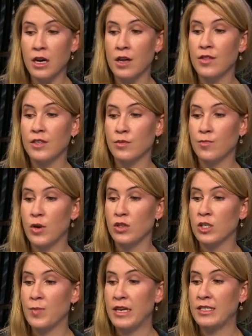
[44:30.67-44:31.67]
Uh, it's got
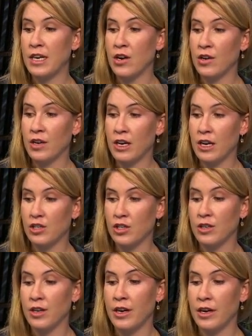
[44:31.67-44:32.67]
the best of both worlds.
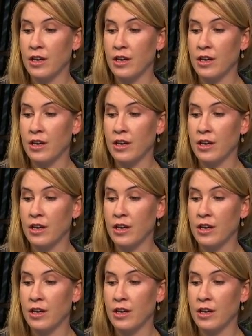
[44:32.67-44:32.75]
Kitchen and here.